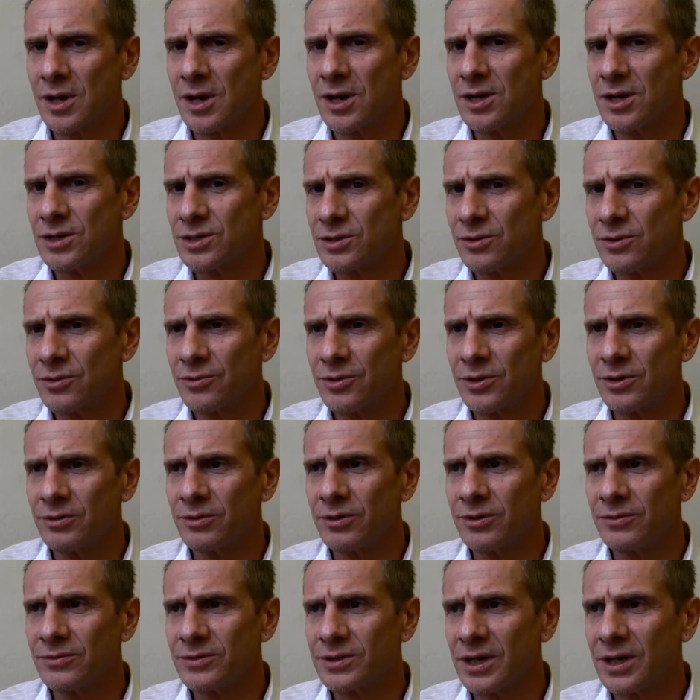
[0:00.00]
initial theory
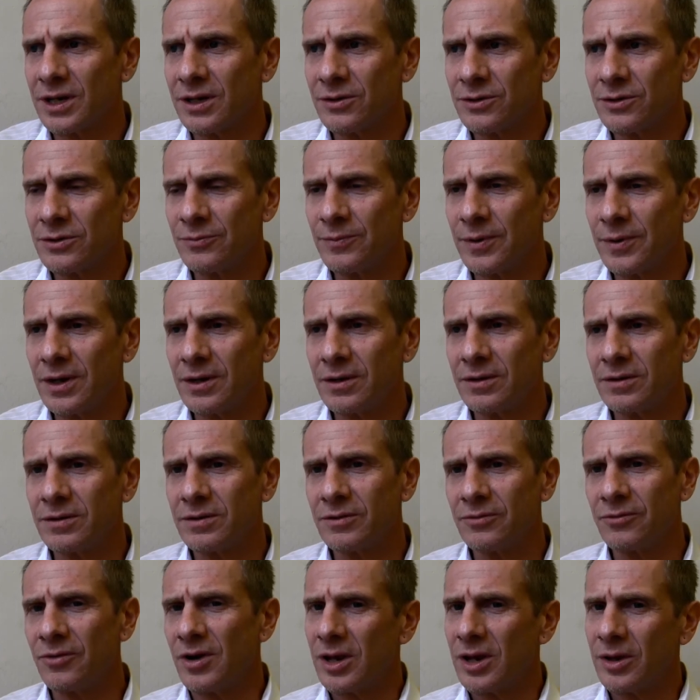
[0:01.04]
of change have been
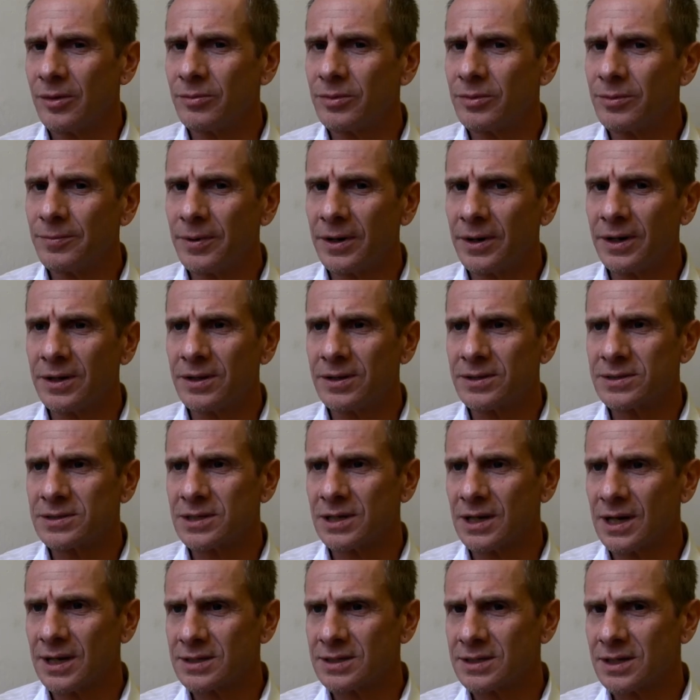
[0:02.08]
developed by the
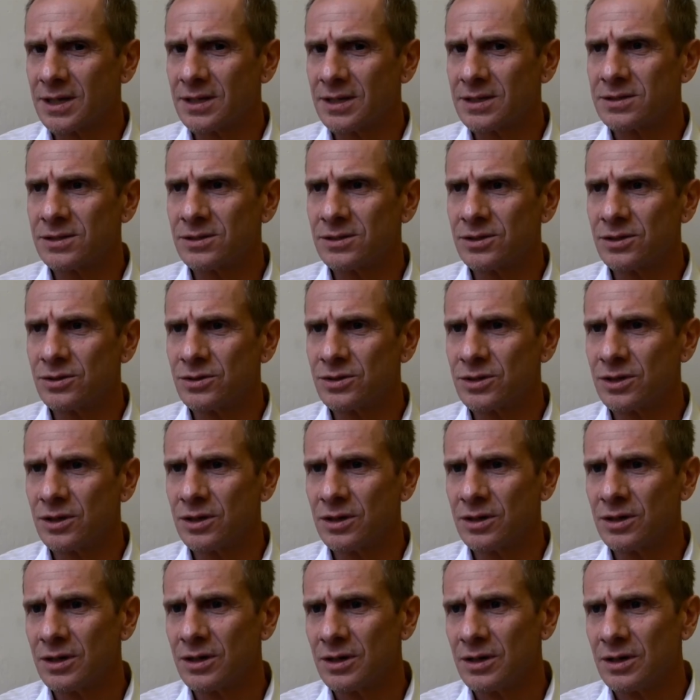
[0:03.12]
selected
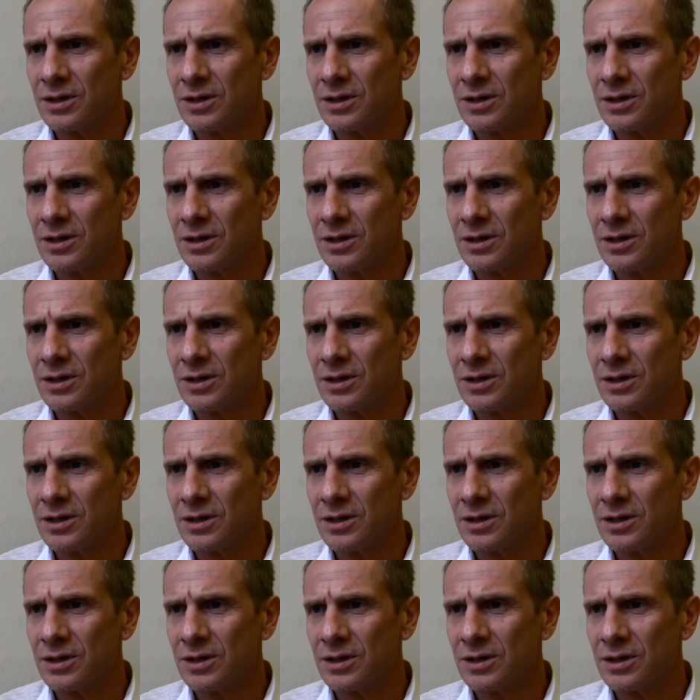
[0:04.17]
institution